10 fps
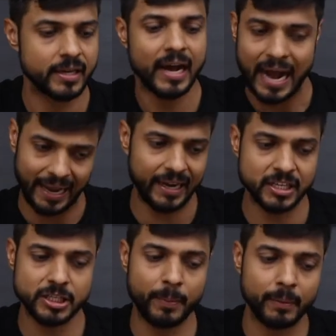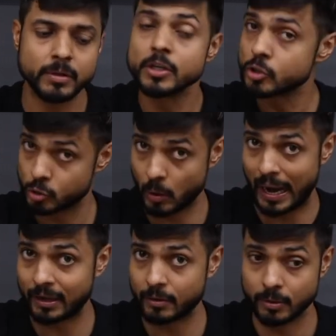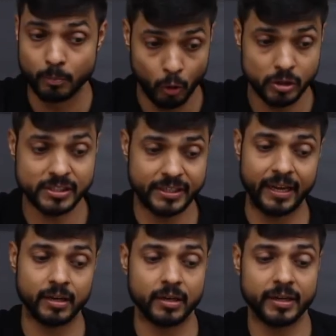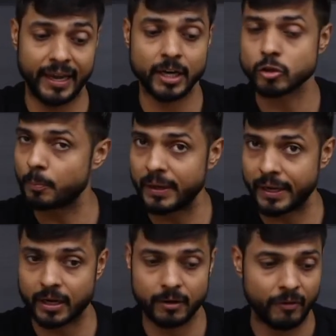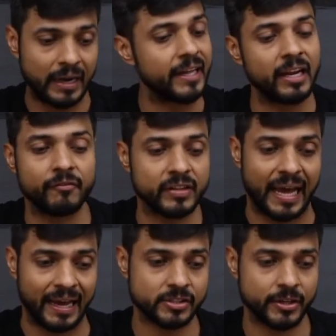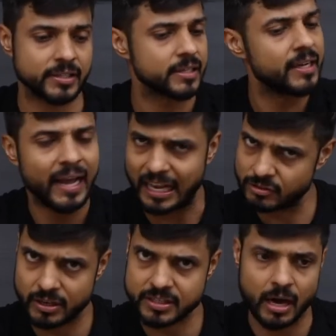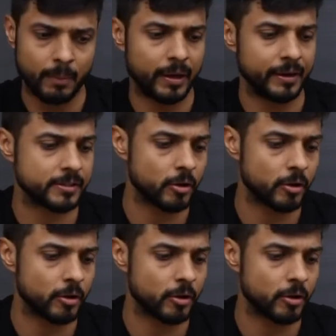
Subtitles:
High energy beam, so at most care should be taken while dealing with X-rays as well as gamma rays.